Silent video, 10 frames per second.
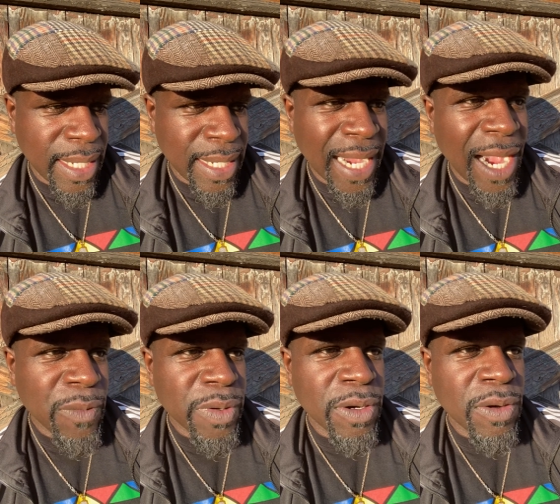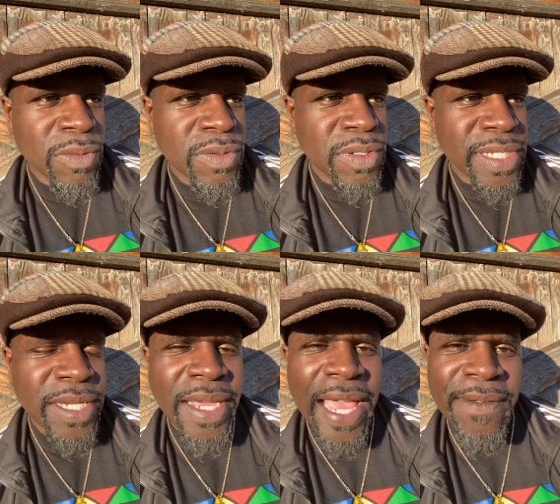God will
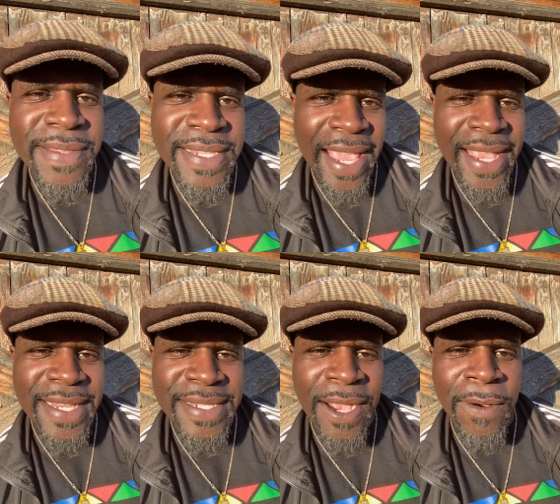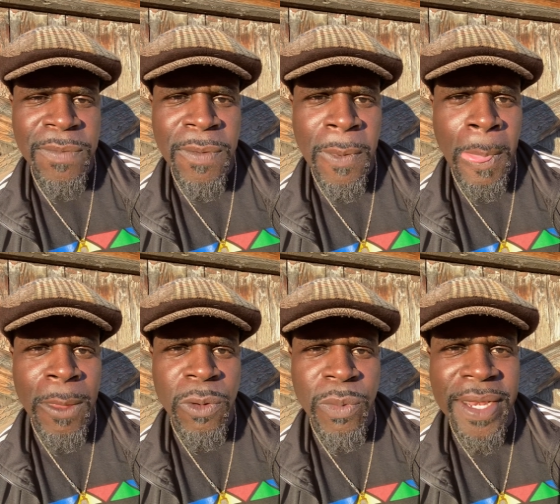still have his hands out
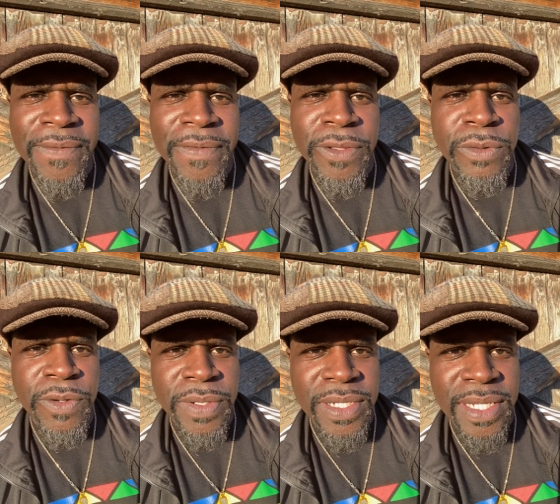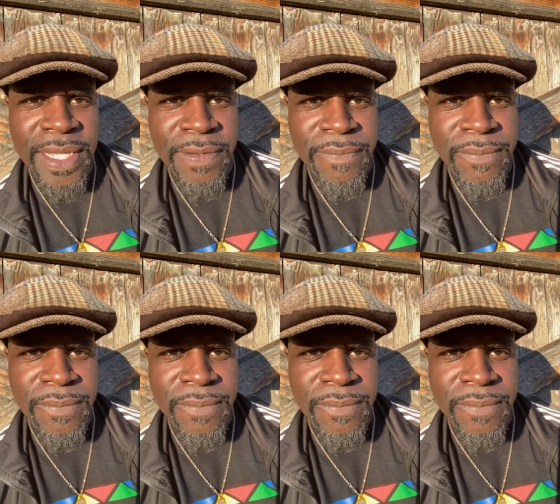waiting for you to receive.